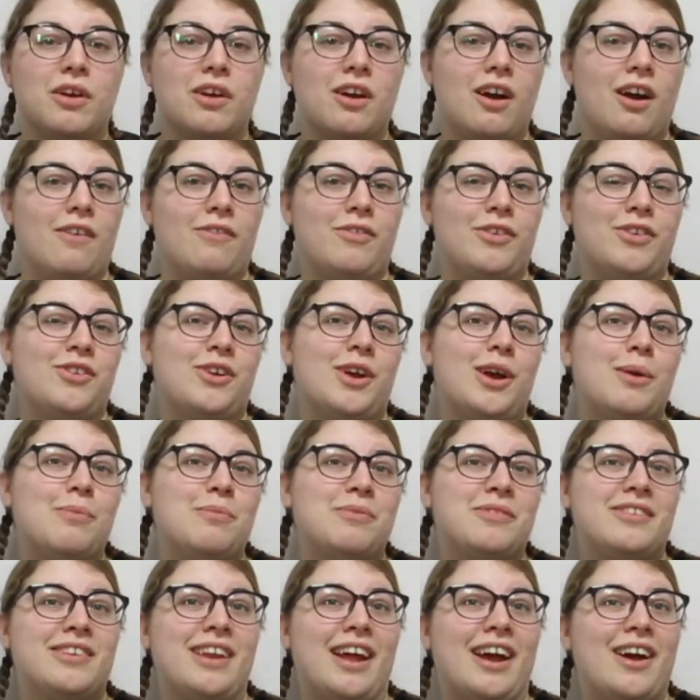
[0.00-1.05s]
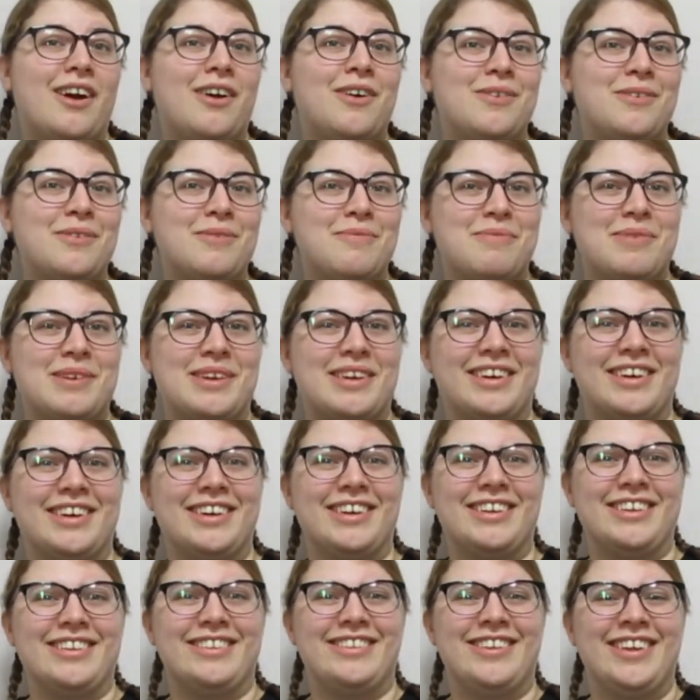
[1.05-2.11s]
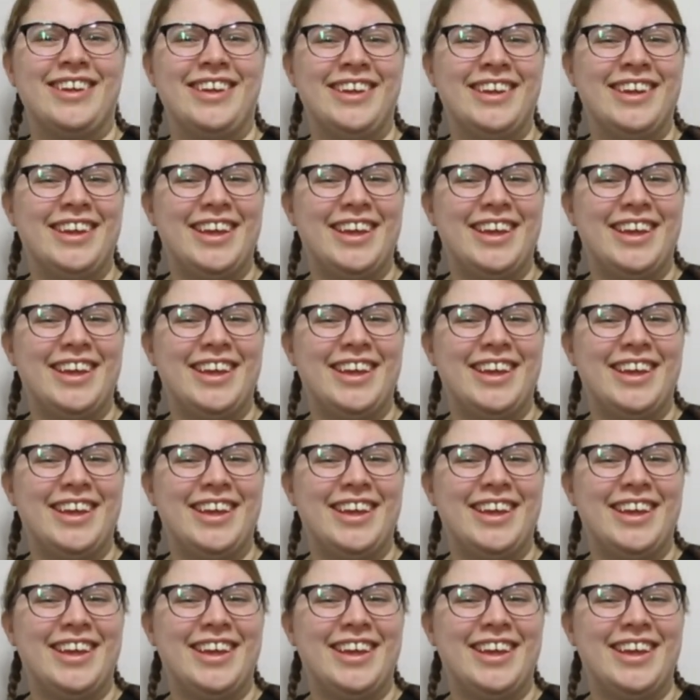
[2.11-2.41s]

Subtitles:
coffee shops now because